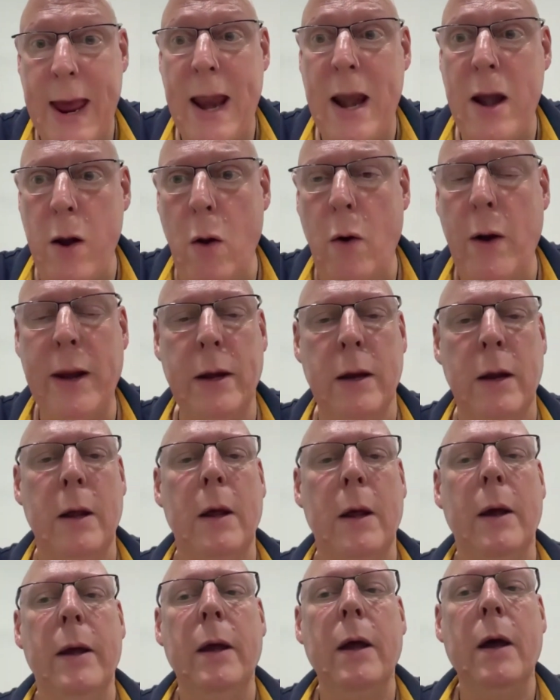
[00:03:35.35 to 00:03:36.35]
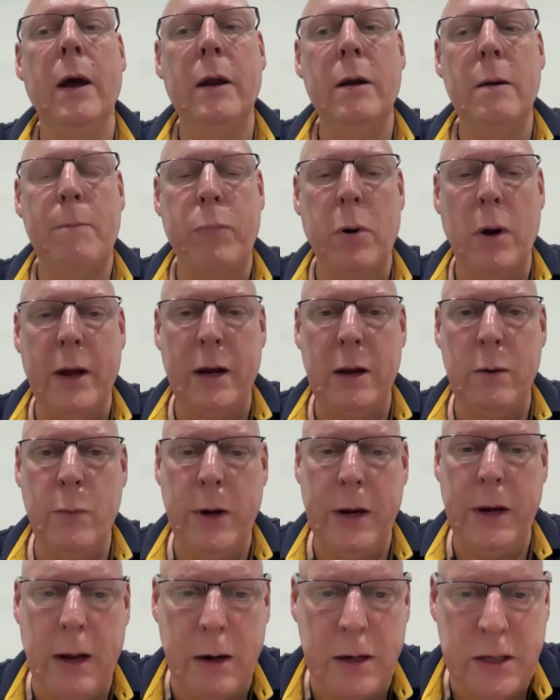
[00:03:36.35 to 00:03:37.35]
and night, and plug it in
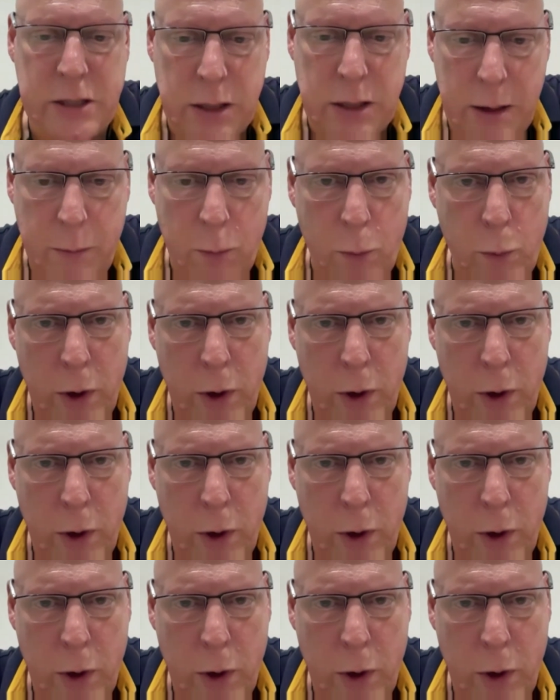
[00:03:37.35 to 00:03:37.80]
when you go to sleep.